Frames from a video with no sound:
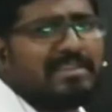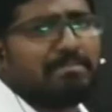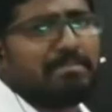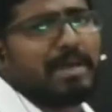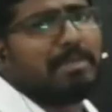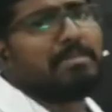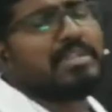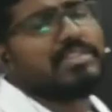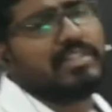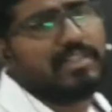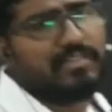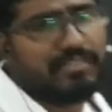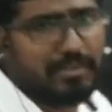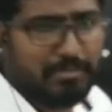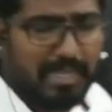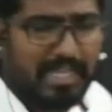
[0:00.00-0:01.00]
the permission
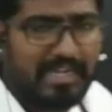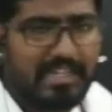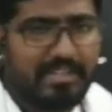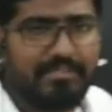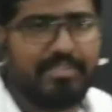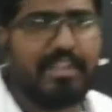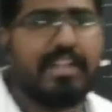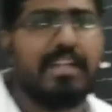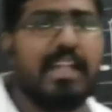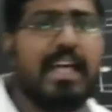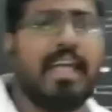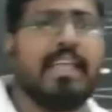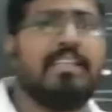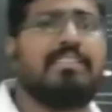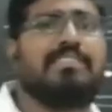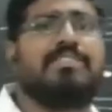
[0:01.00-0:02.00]
of the magnetic field
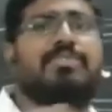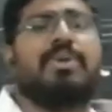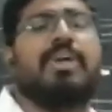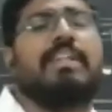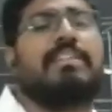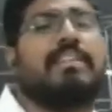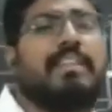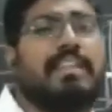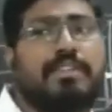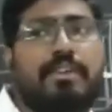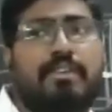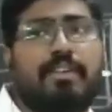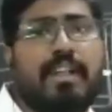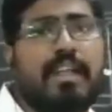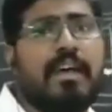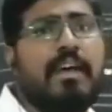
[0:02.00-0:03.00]
lines to enter into
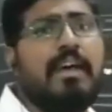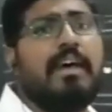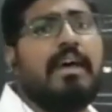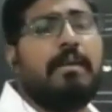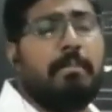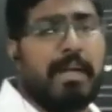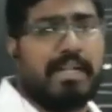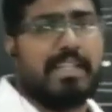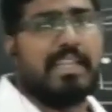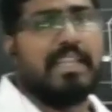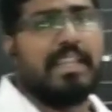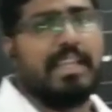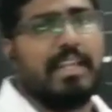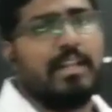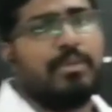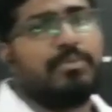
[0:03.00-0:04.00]
our
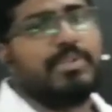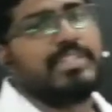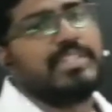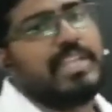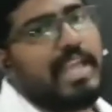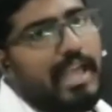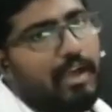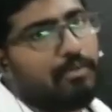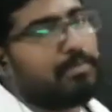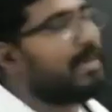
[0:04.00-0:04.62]
material which we have